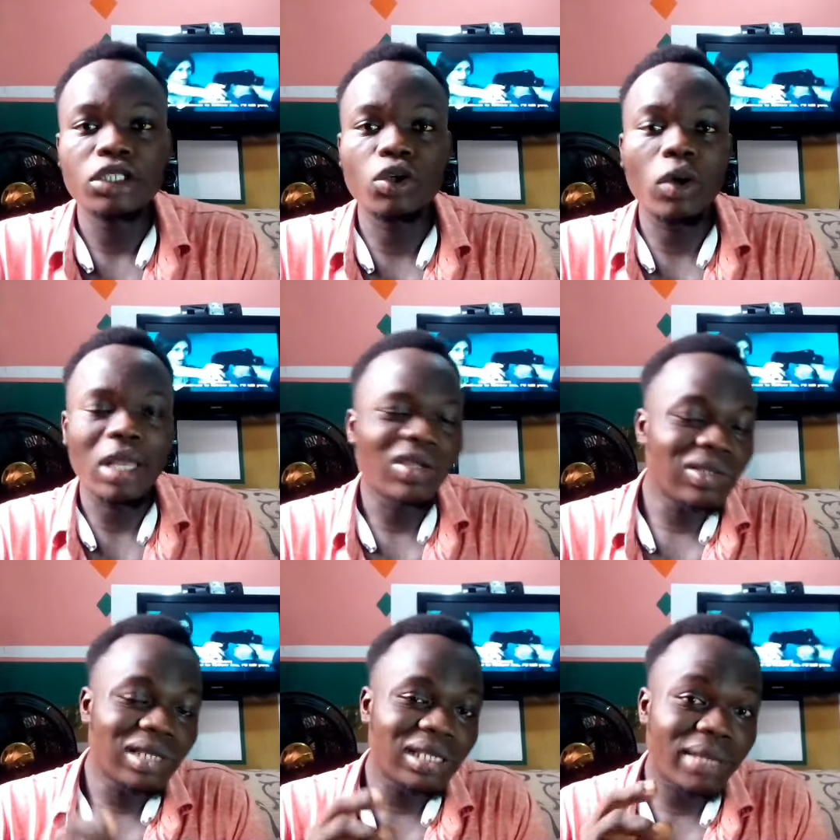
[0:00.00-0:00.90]
So I
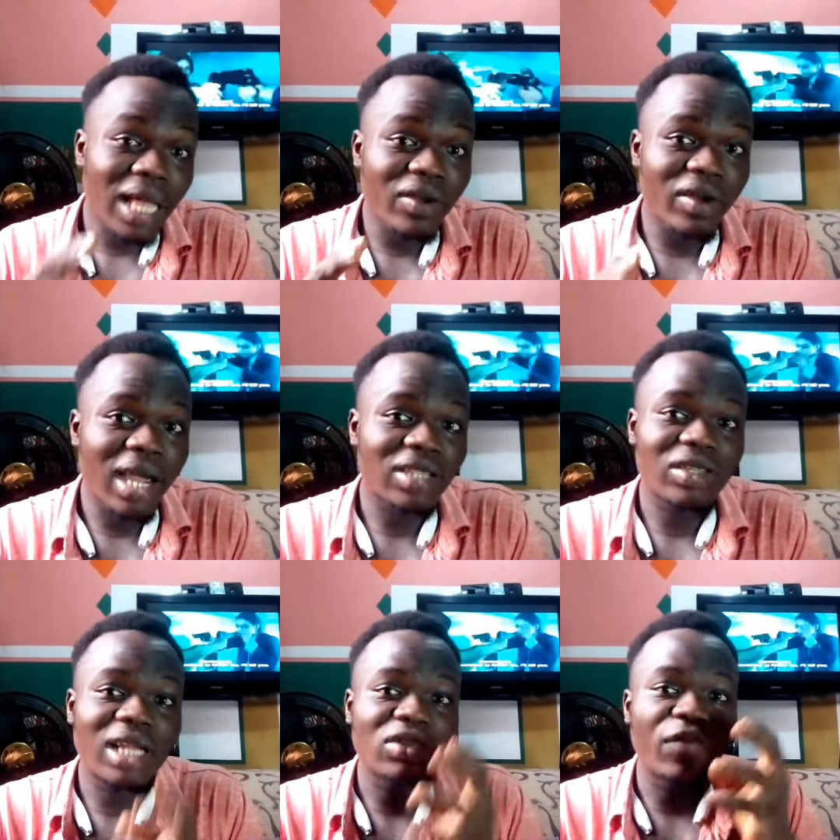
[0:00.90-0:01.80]
just want to tell you guys,
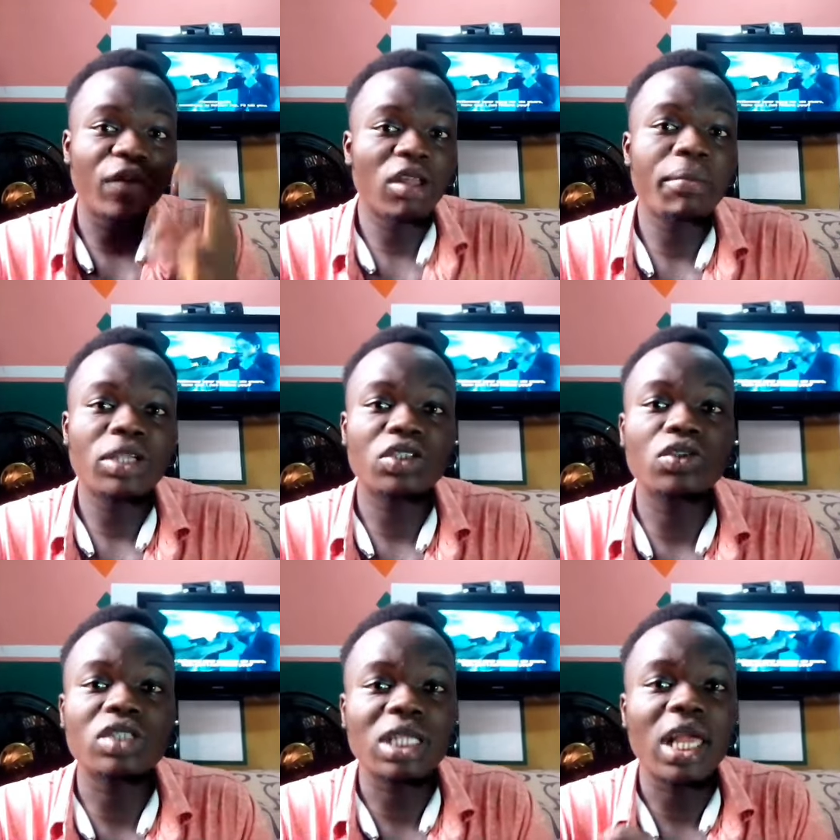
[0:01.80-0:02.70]
so that you follow me,
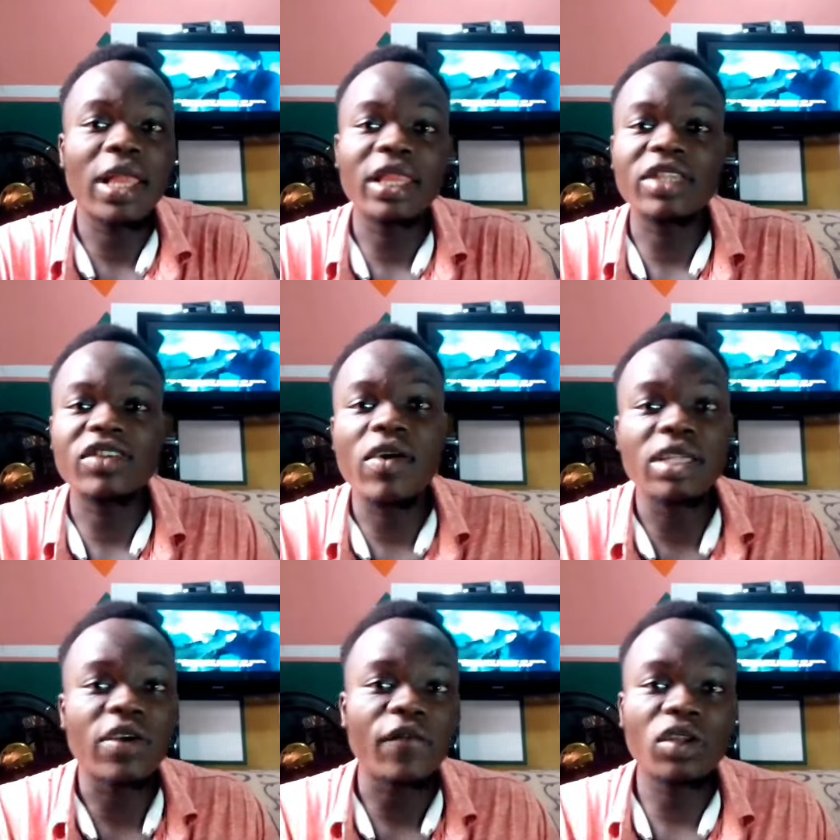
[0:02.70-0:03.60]
shoot a
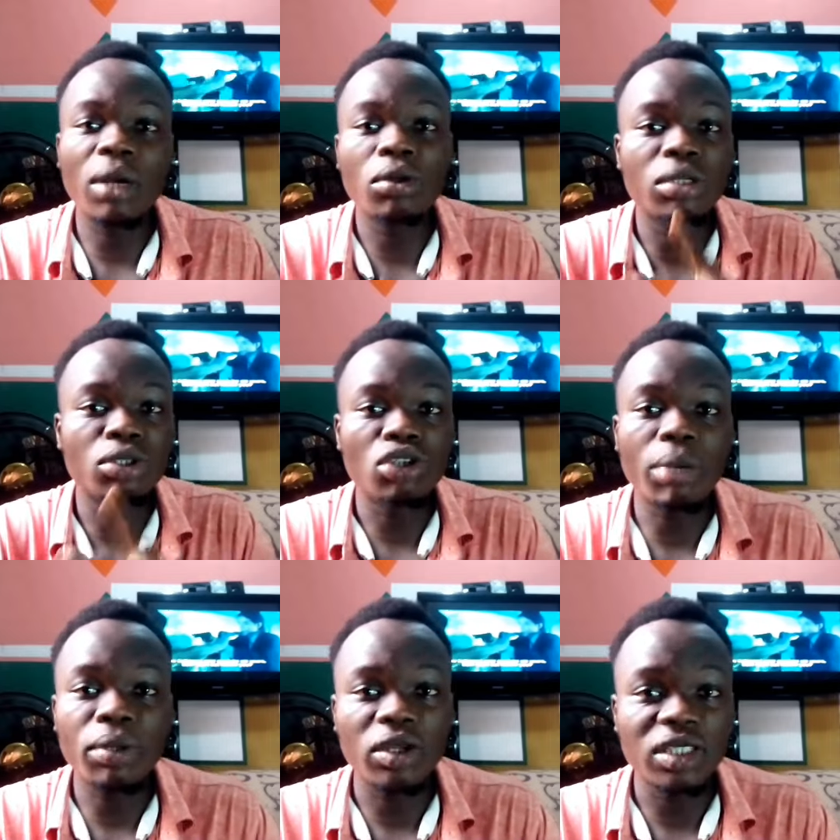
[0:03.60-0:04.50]
series of videos I'm going to be
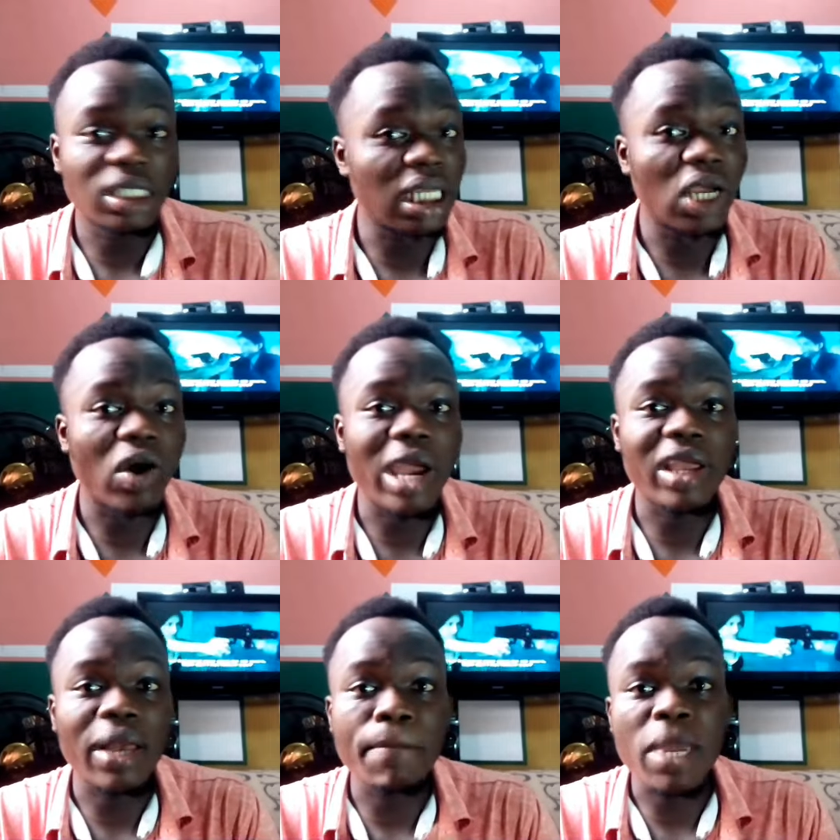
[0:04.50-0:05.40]
dropping on this channel on how
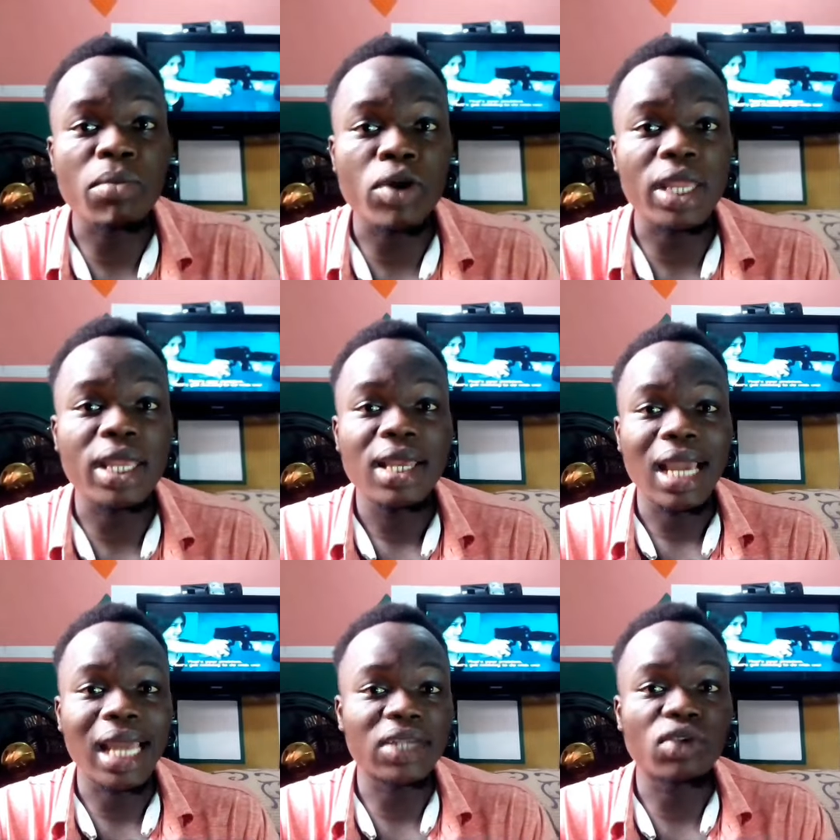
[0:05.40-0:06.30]
you can make money
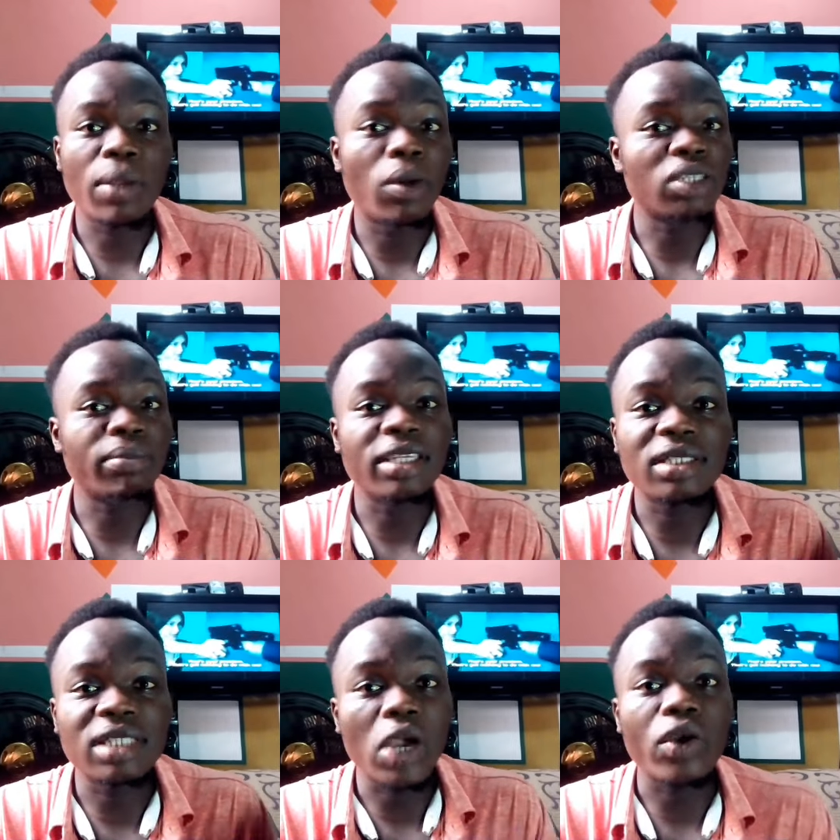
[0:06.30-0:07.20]
and as well possibly
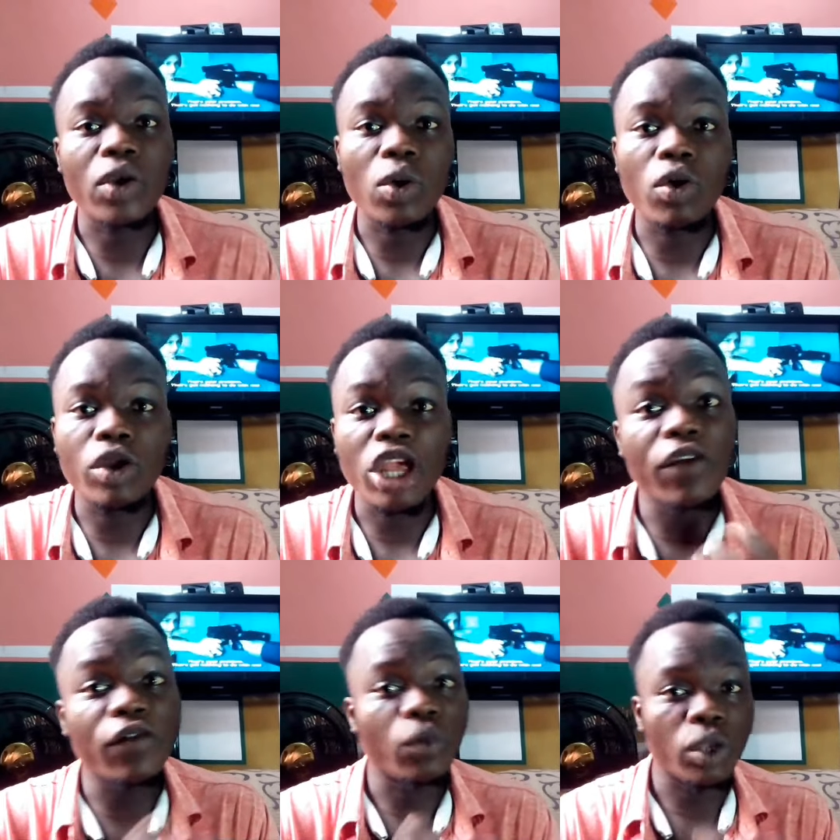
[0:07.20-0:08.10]
stay on your own
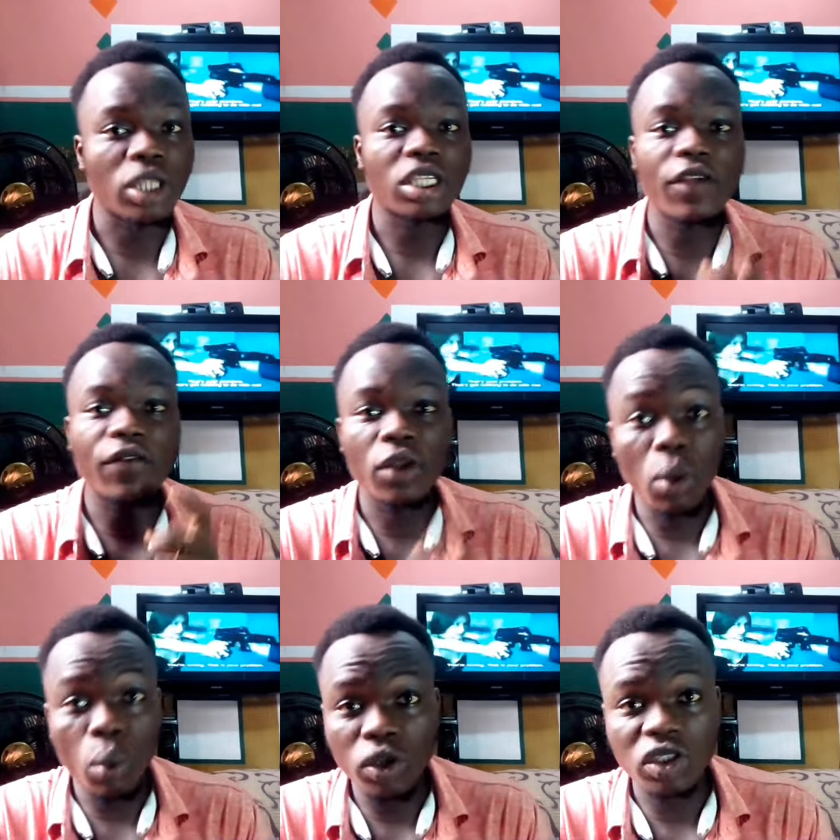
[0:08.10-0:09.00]
if you wish. If you
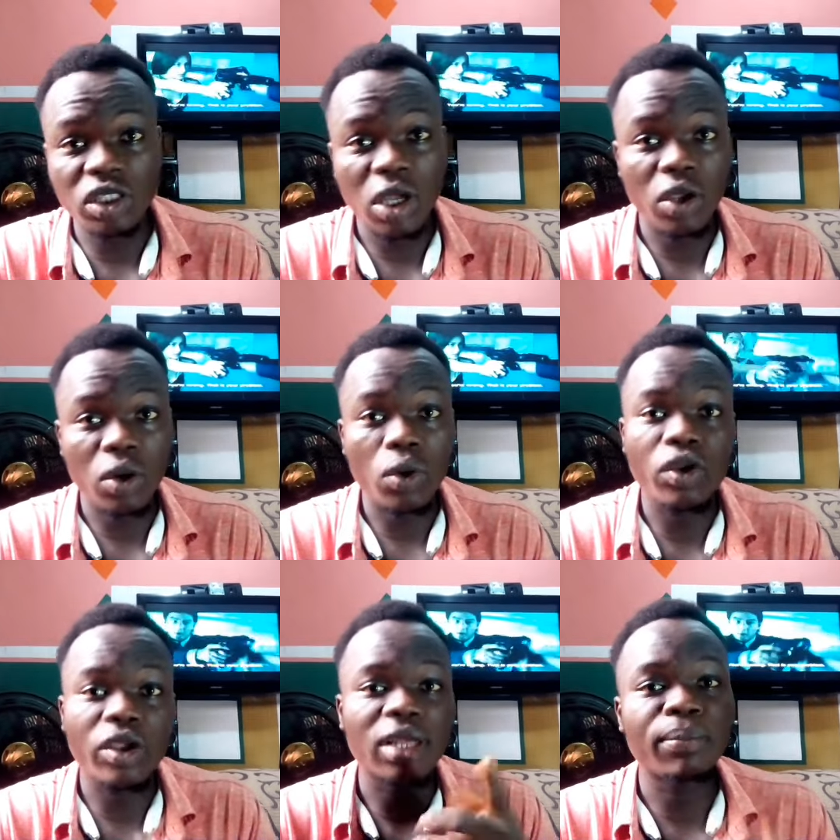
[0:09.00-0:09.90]
don't want to stay on your
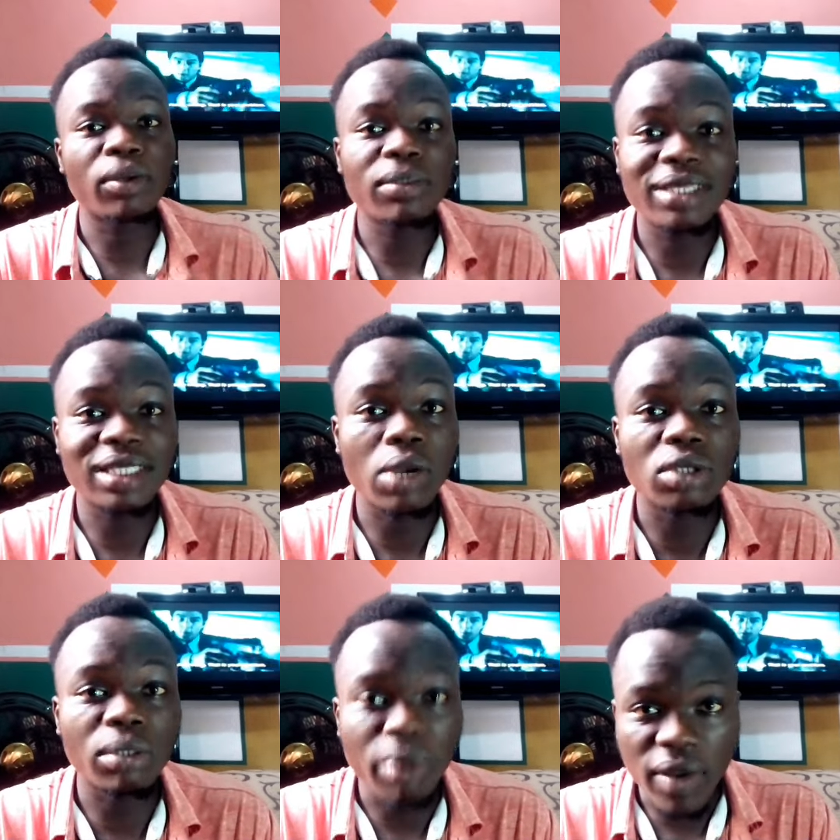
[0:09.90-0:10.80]
own, you can possibly stay
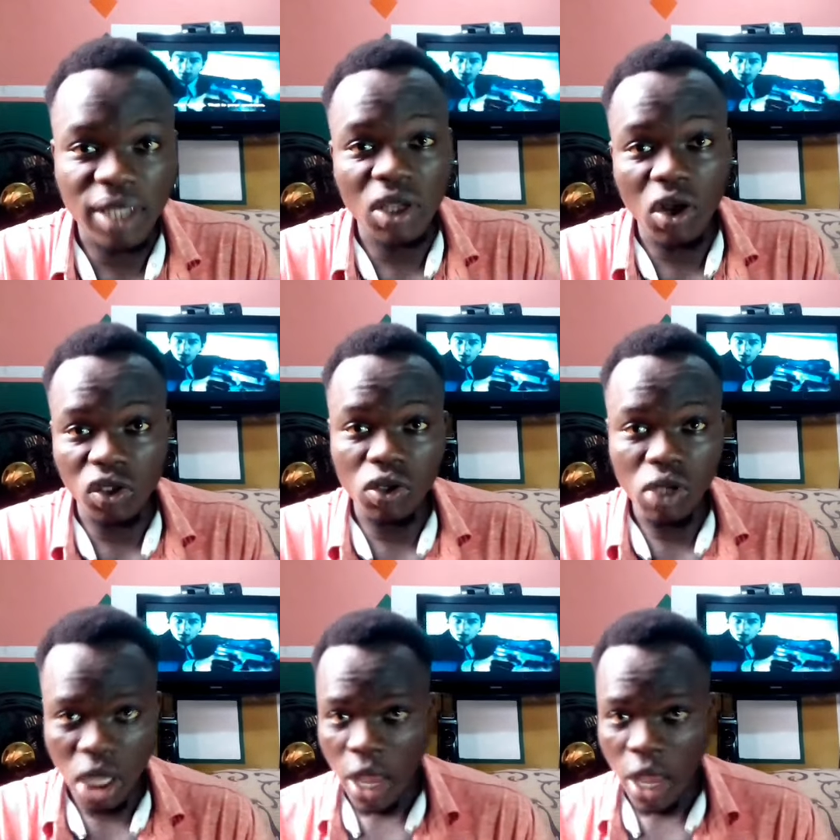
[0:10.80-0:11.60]
with your parents also.